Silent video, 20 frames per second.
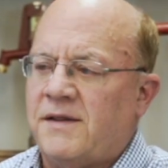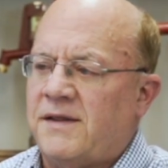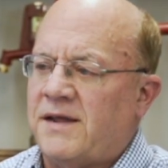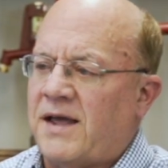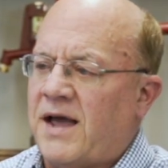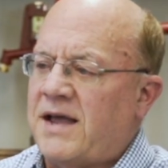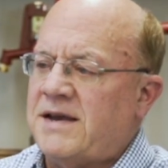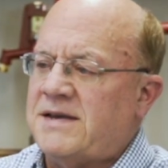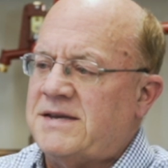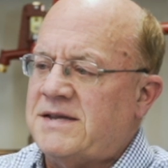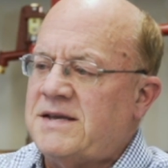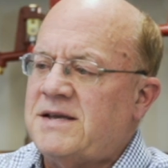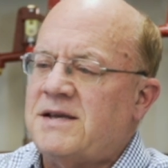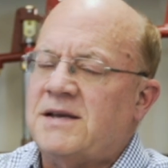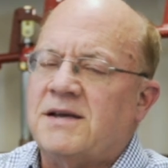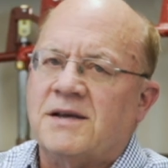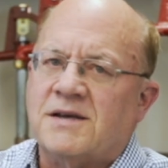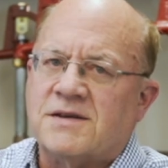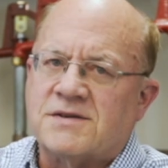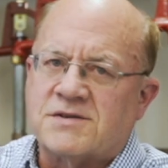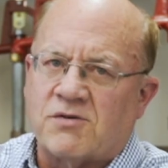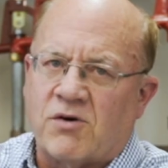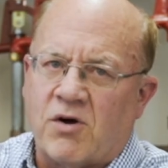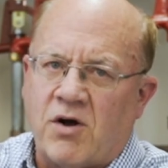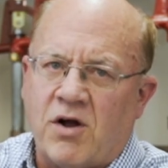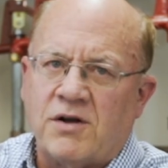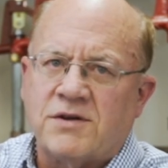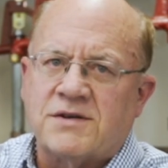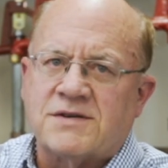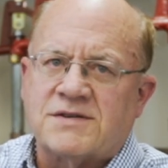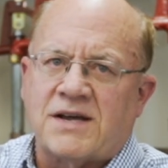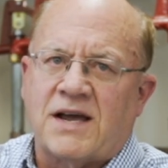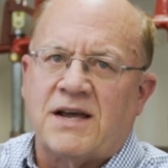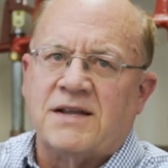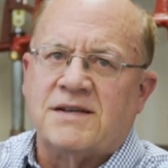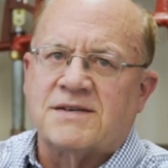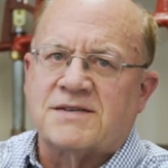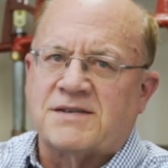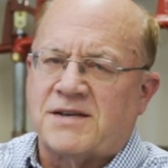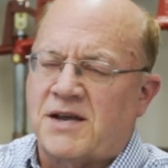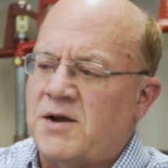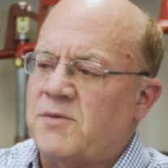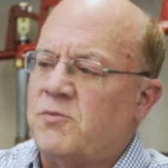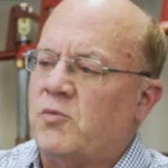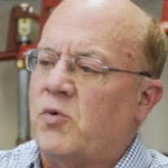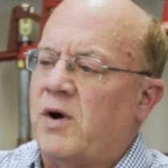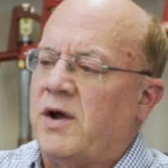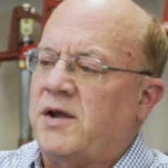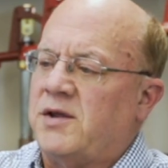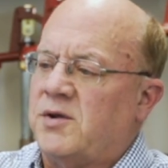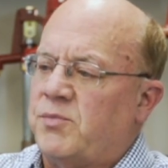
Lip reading: The idea is they're all designed the same way.